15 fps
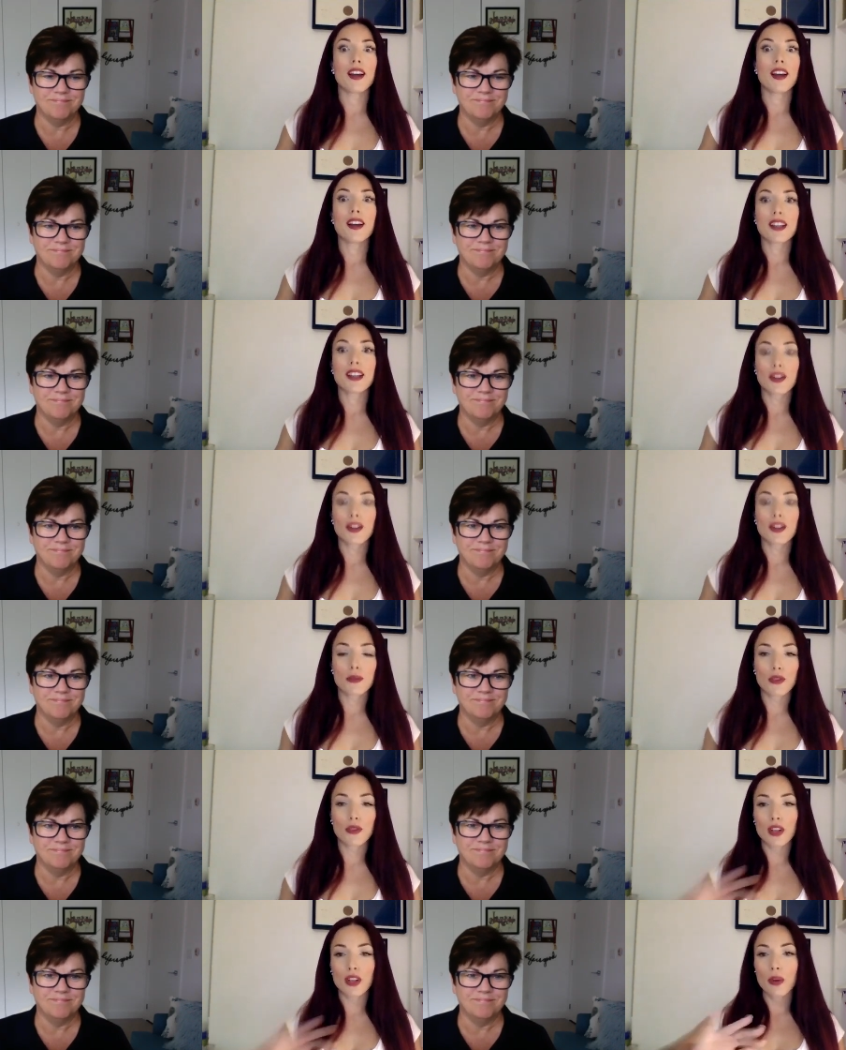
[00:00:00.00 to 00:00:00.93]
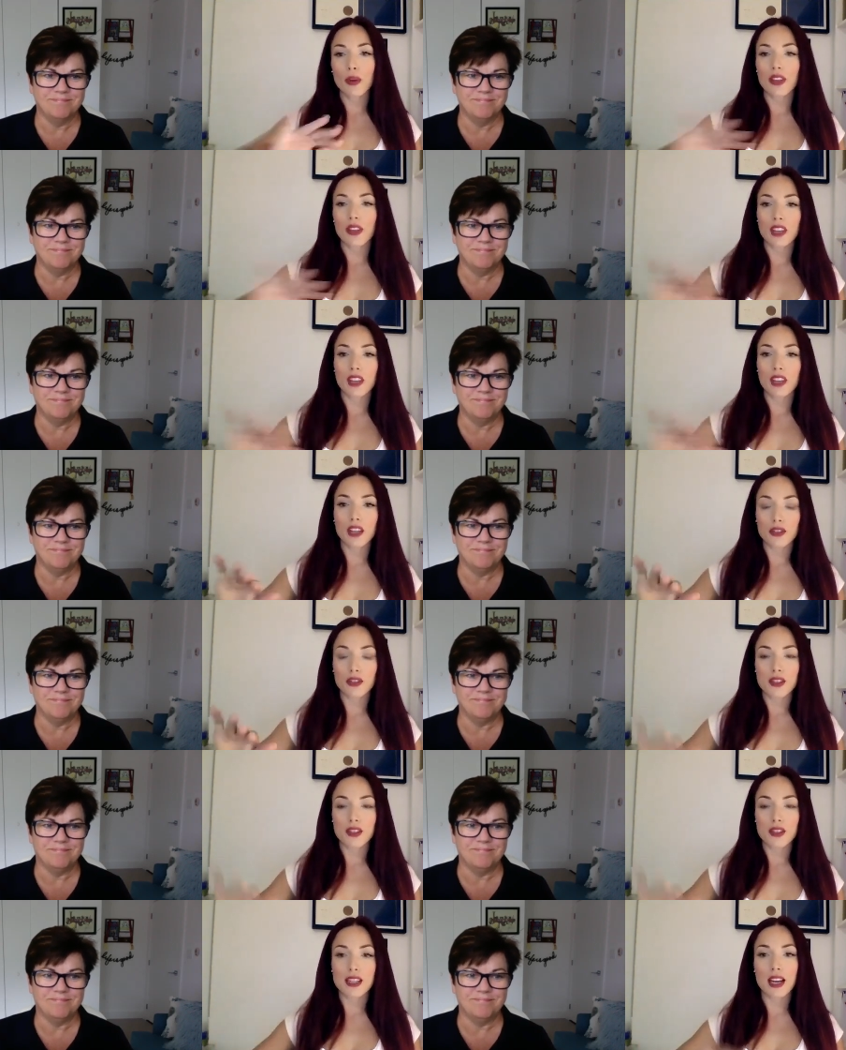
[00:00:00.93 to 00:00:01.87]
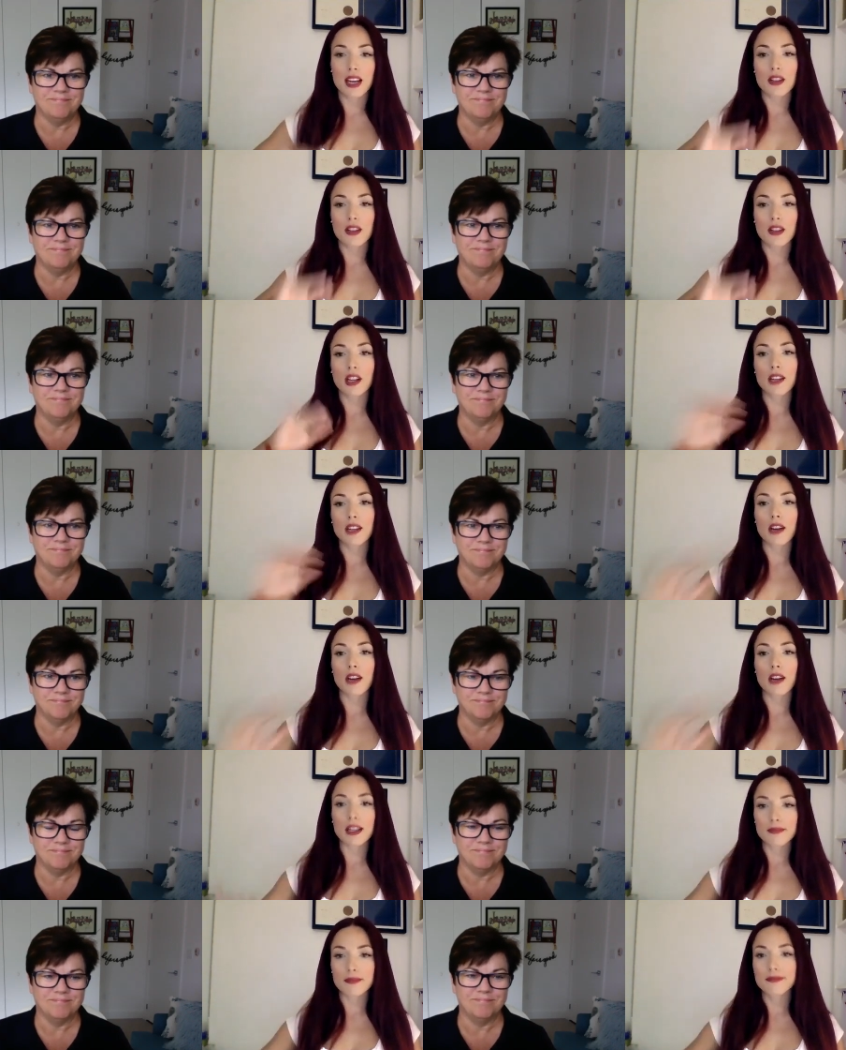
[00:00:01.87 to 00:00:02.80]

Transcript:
Speaker 1: you know, moving away the ego to the side, like, all right,